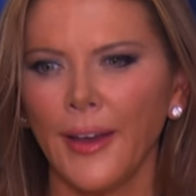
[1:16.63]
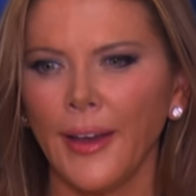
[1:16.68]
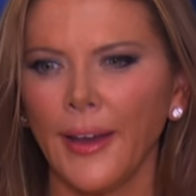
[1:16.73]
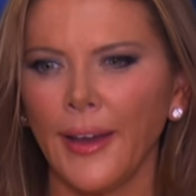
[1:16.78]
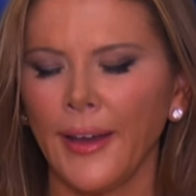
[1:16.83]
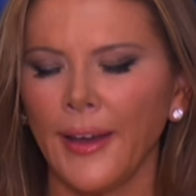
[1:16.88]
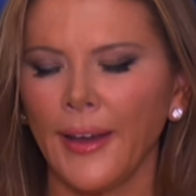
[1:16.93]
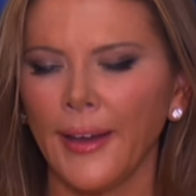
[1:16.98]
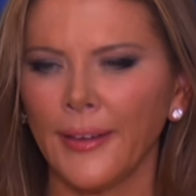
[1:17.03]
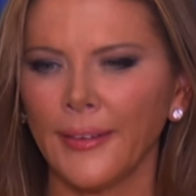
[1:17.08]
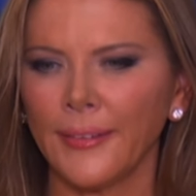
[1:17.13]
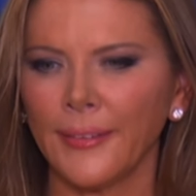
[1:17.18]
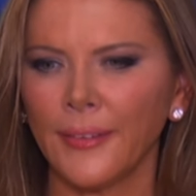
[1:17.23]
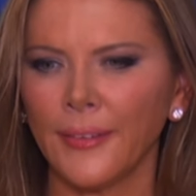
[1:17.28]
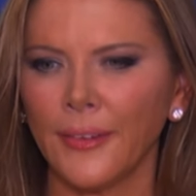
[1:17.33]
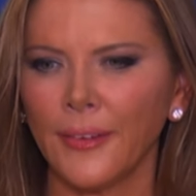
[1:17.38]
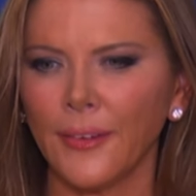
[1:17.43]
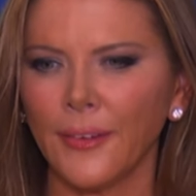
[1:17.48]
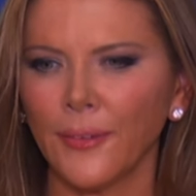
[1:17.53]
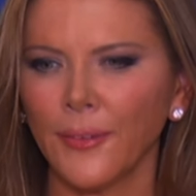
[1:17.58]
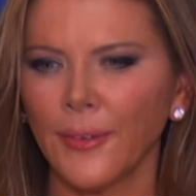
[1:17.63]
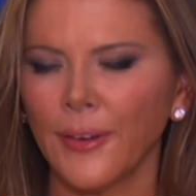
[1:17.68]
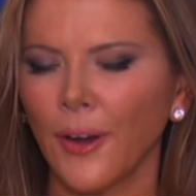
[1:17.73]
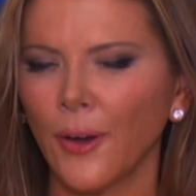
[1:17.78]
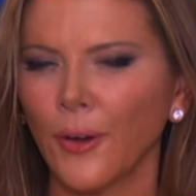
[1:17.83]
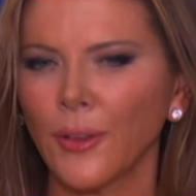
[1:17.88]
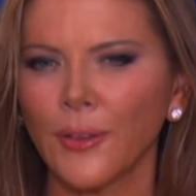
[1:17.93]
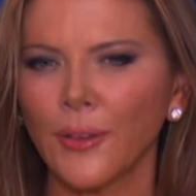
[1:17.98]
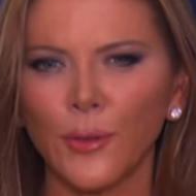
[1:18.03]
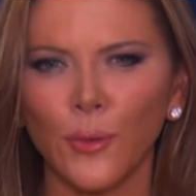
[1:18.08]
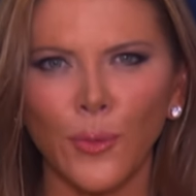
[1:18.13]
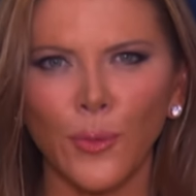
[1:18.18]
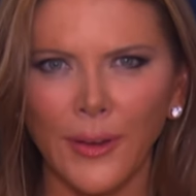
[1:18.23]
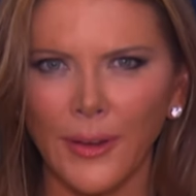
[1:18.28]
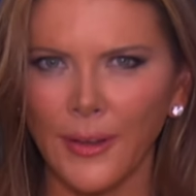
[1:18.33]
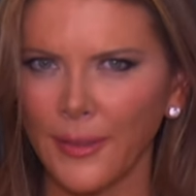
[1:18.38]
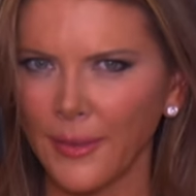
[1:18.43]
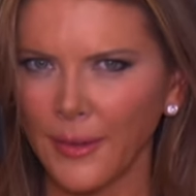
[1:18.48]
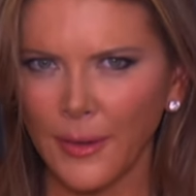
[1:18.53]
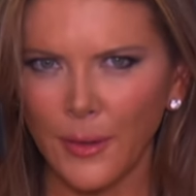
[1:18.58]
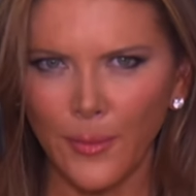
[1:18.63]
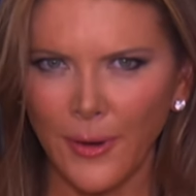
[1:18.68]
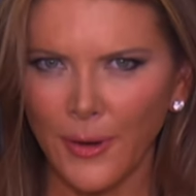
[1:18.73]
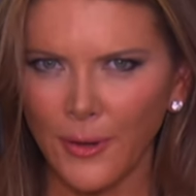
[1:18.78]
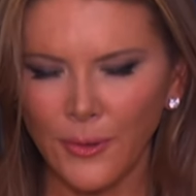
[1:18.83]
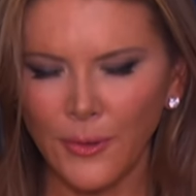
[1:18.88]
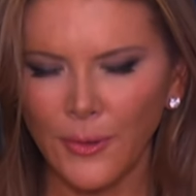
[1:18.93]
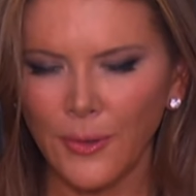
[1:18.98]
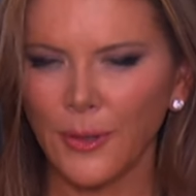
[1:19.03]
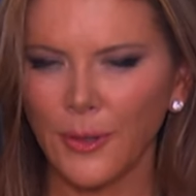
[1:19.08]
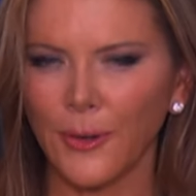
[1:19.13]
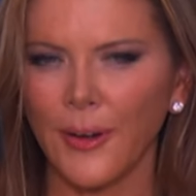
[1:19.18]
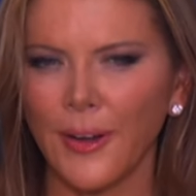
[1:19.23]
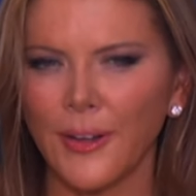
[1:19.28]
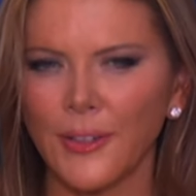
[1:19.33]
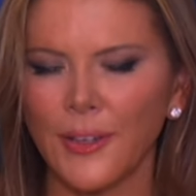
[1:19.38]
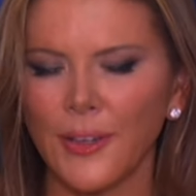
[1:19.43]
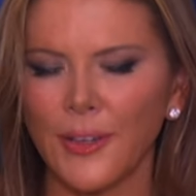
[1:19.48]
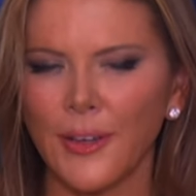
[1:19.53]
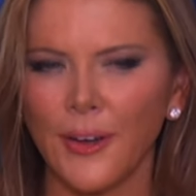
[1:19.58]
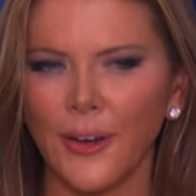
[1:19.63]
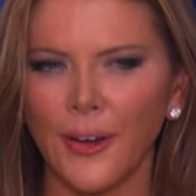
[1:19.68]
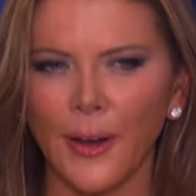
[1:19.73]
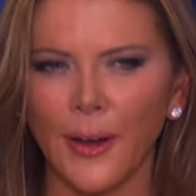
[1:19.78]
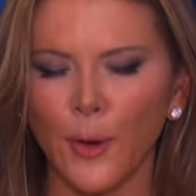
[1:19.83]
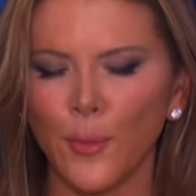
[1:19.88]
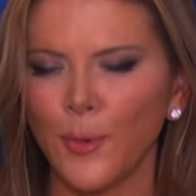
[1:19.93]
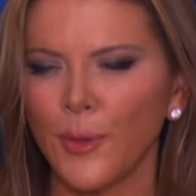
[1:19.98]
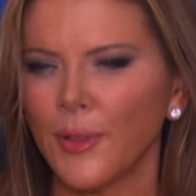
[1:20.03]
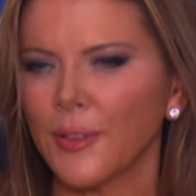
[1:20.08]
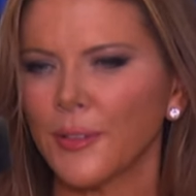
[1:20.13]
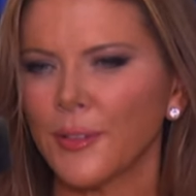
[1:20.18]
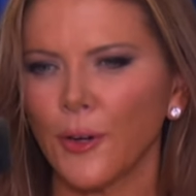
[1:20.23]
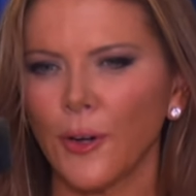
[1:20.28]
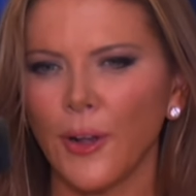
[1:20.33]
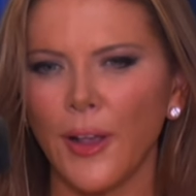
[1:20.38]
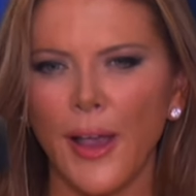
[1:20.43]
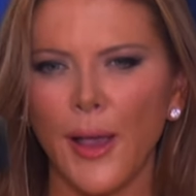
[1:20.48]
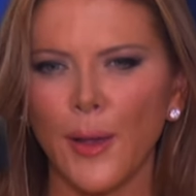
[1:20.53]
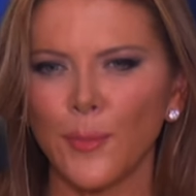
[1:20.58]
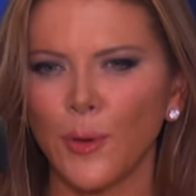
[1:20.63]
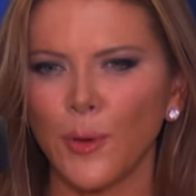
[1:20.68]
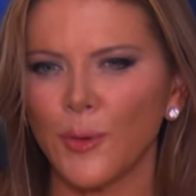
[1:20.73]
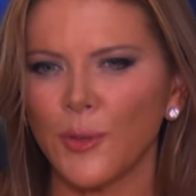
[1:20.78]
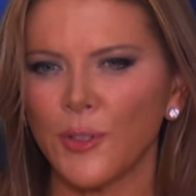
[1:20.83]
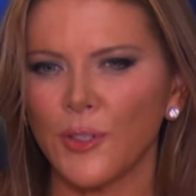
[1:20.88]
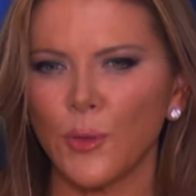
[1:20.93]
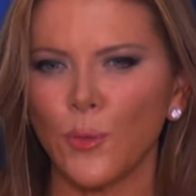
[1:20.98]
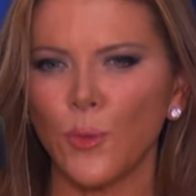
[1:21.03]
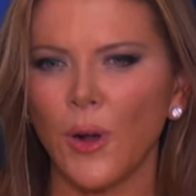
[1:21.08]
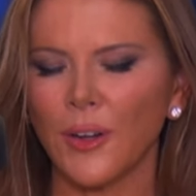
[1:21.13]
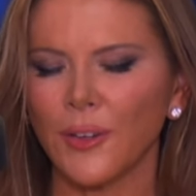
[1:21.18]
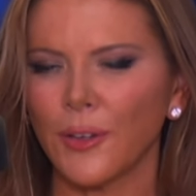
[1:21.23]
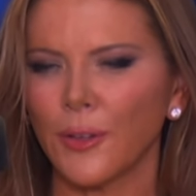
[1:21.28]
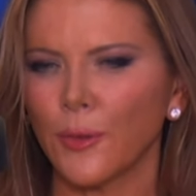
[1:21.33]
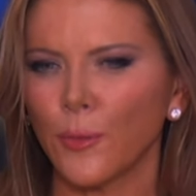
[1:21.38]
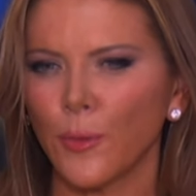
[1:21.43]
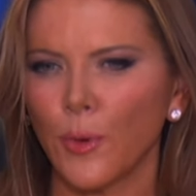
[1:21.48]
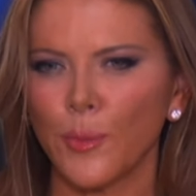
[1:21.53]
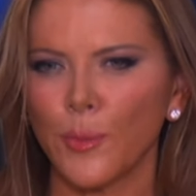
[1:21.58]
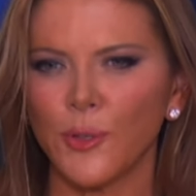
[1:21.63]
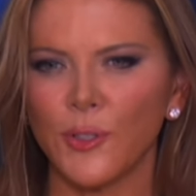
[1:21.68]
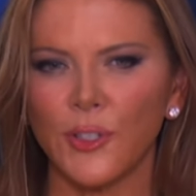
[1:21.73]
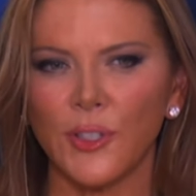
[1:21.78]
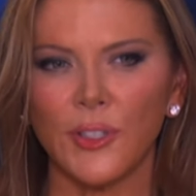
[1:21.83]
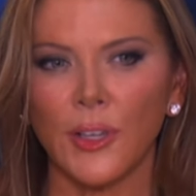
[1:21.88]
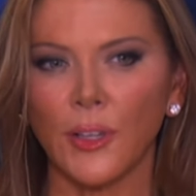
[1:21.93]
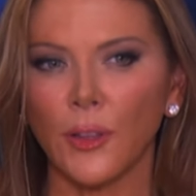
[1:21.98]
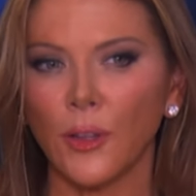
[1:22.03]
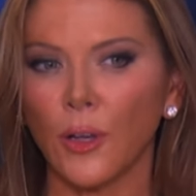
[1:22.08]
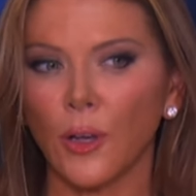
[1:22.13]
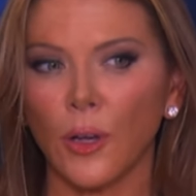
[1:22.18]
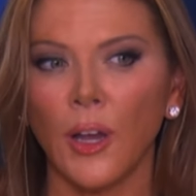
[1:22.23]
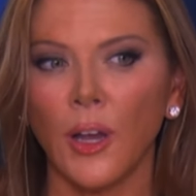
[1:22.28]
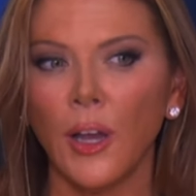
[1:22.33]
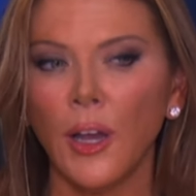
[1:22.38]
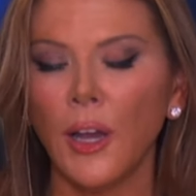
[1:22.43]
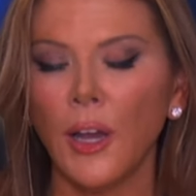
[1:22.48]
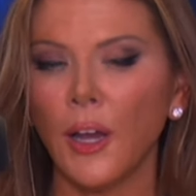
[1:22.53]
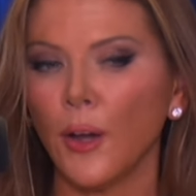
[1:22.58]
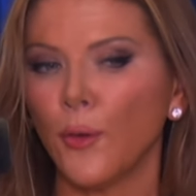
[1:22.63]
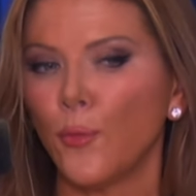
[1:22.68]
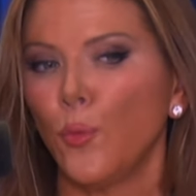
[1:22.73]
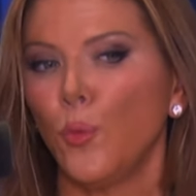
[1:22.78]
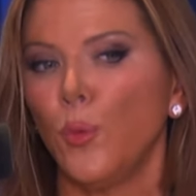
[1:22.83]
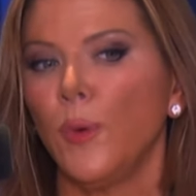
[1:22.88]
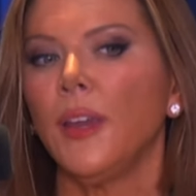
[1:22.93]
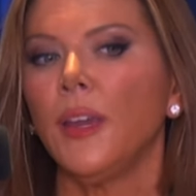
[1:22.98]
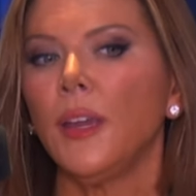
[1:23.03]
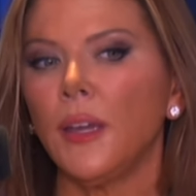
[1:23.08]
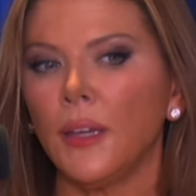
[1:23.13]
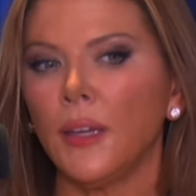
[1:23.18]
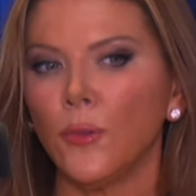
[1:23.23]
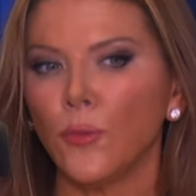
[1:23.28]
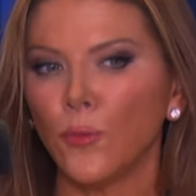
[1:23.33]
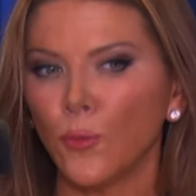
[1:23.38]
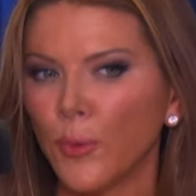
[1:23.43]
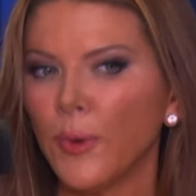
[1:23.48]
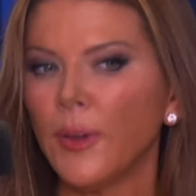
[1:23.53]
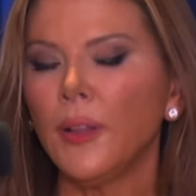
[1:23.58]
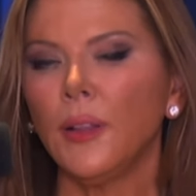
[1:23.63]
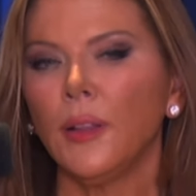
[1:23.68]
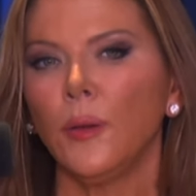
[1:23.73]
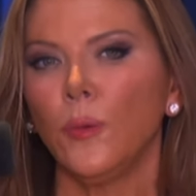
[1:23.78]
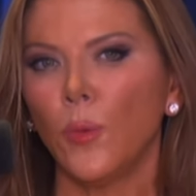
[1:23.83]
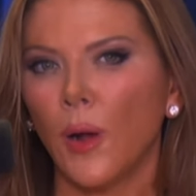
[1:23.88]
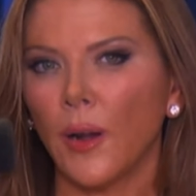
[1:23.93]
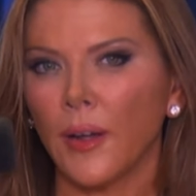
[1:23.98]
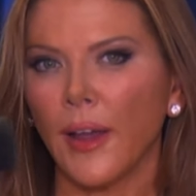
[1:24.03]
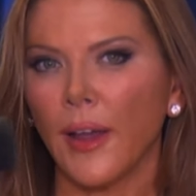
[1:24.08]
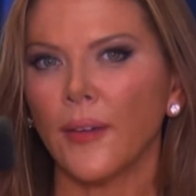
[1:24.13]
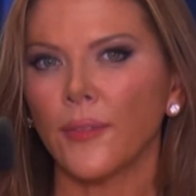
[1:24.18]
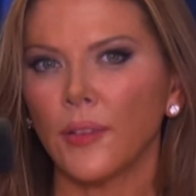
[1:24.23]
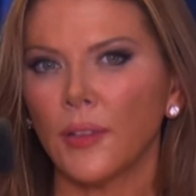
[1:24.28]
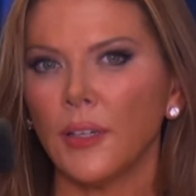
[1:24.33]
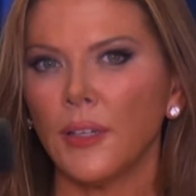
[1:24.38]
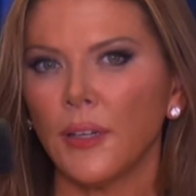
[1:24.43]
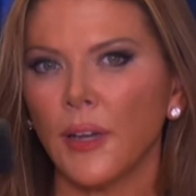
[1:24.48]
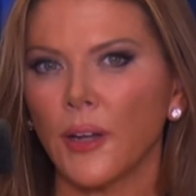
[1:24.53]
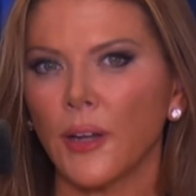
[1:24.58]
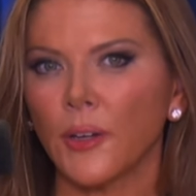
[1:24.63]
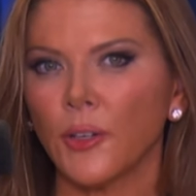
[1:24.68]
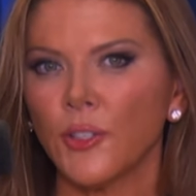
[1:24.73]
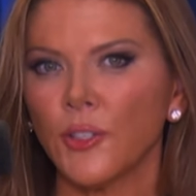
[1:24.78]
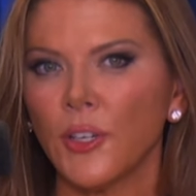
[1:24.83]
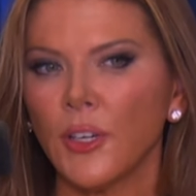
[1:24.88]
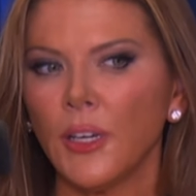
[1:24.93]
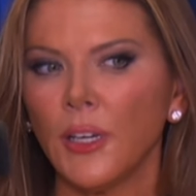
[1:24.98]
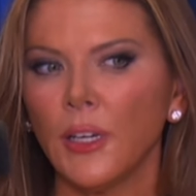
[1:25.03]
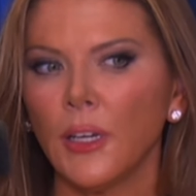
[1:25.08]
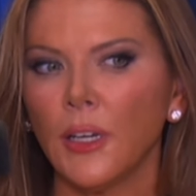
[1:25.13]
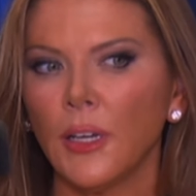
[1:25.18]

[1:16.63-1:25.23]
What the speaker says: And regardless of what you think about nuclear engineering, I mean, this girl had me when she walked in the room and she said, look, if we really want to have clean energy,